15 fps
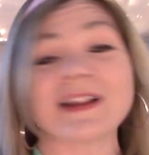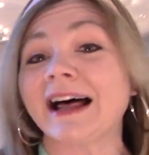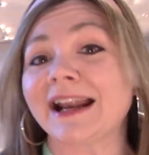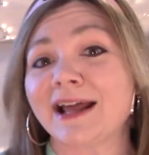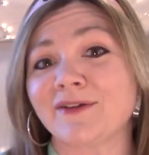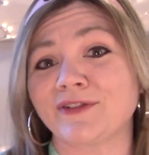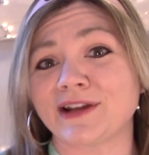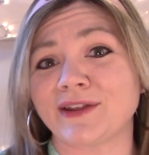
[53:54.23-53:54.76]
lot
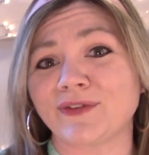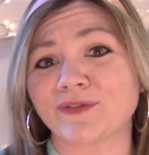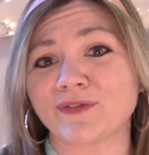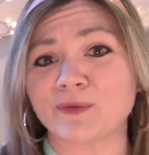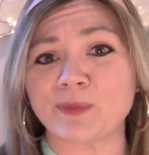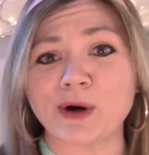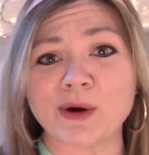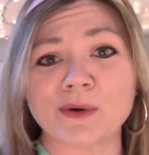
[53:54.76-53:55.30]
of evidence
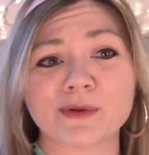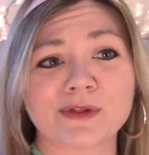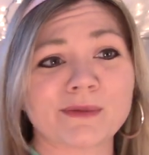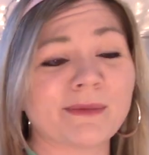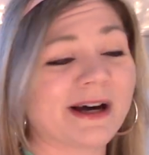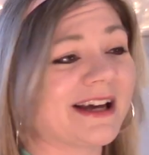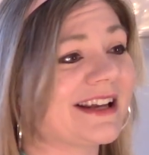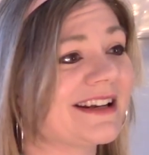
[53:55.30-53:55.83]
for both,
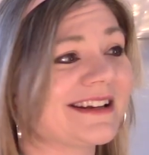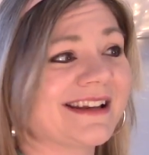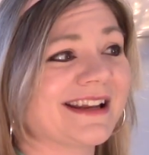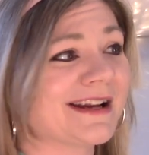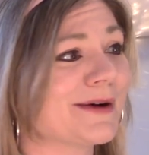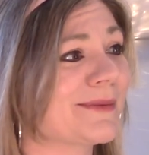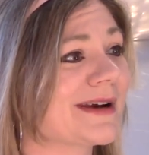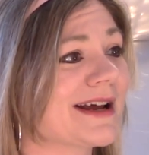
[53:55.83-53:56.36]
but, you
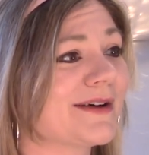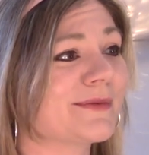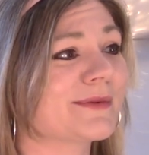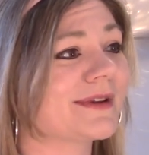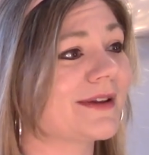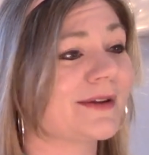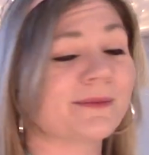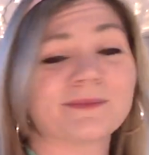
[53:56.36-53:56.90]
know,
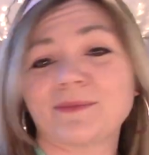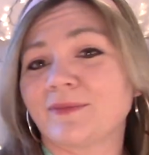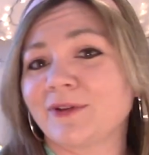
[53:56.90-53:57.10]
whatever.